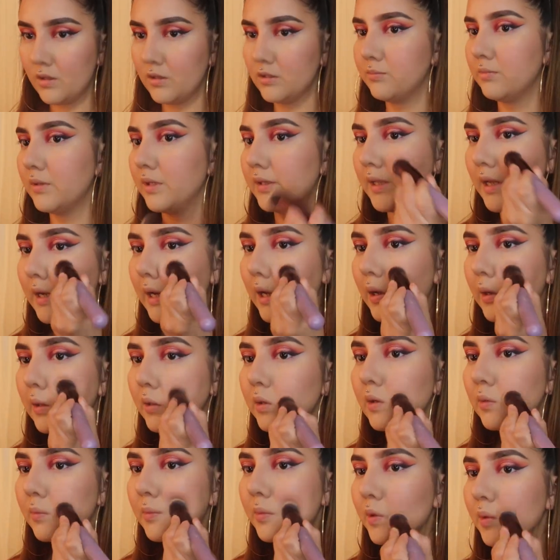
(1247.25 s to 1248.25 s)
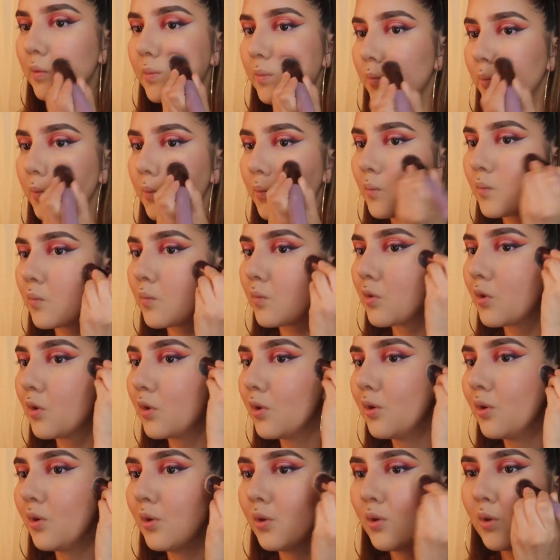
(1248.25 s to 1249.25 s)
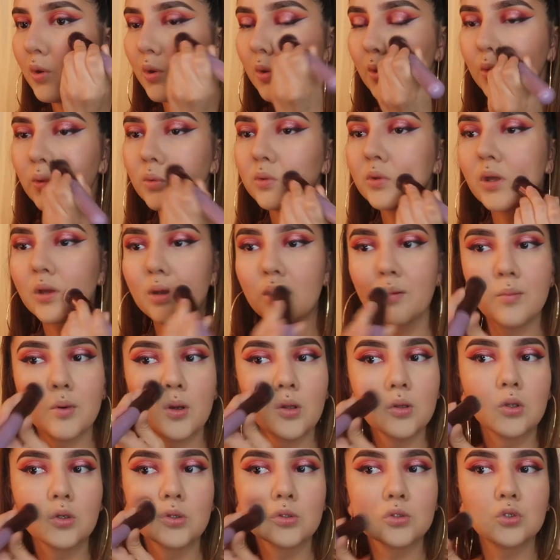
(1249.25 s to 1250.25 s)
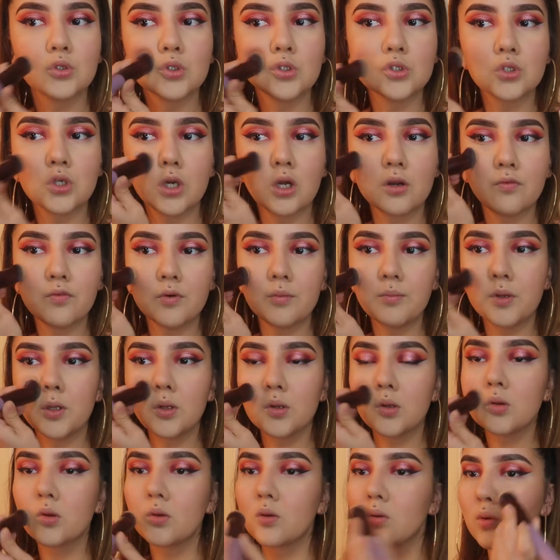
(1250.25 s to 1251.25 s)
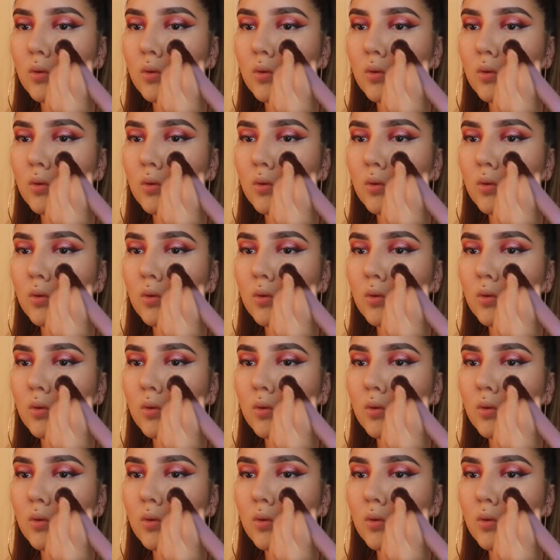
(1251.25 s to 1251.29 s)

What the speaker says: Let's blend that out a little bit. That came out a little too strong for me.